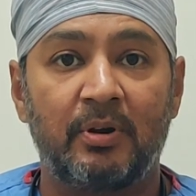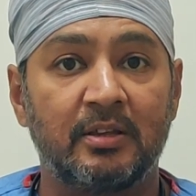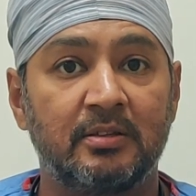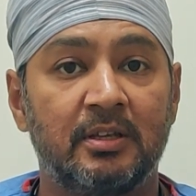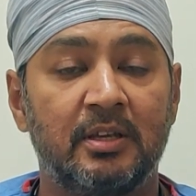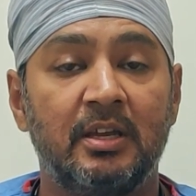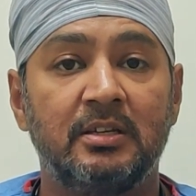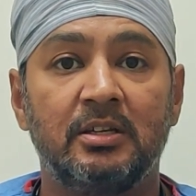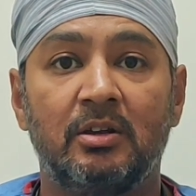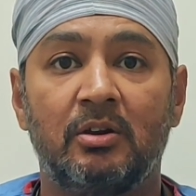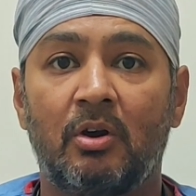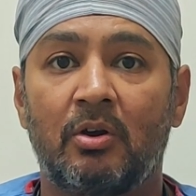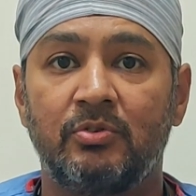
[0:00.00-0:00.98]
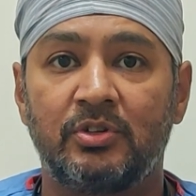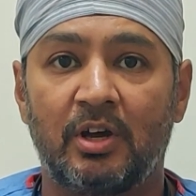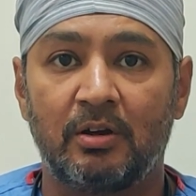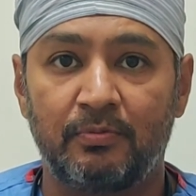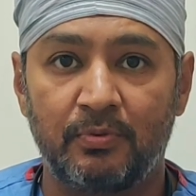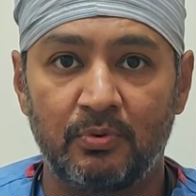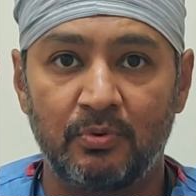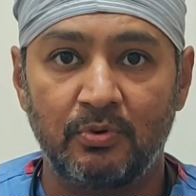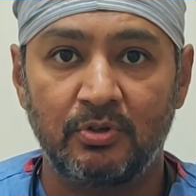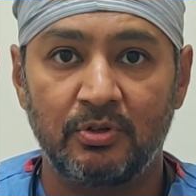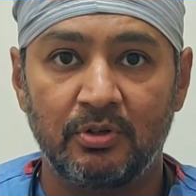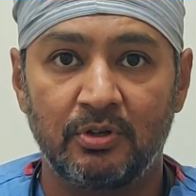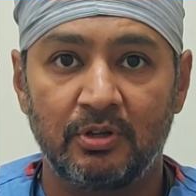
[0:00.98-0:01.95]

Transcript: Plus, they're eating a lot of junk food,